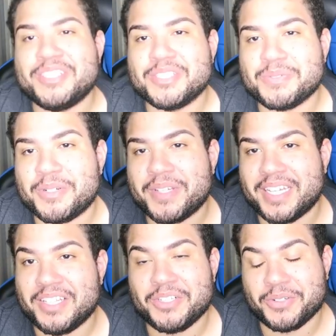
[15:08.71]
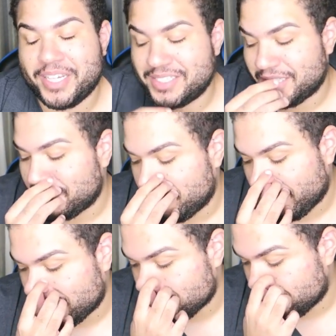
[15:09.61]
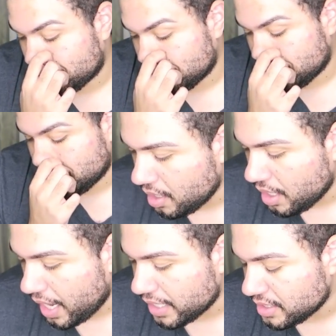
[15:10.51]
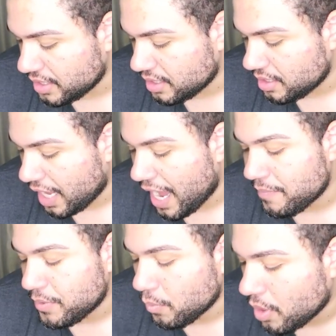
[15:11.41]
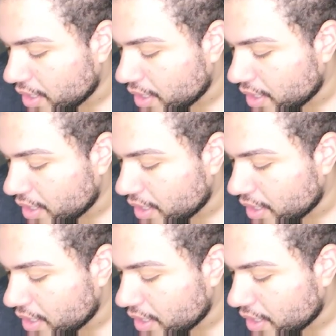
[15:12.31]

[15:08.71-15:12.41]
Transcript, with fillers: This is where we get a little crazy. Okay, so I did, I've been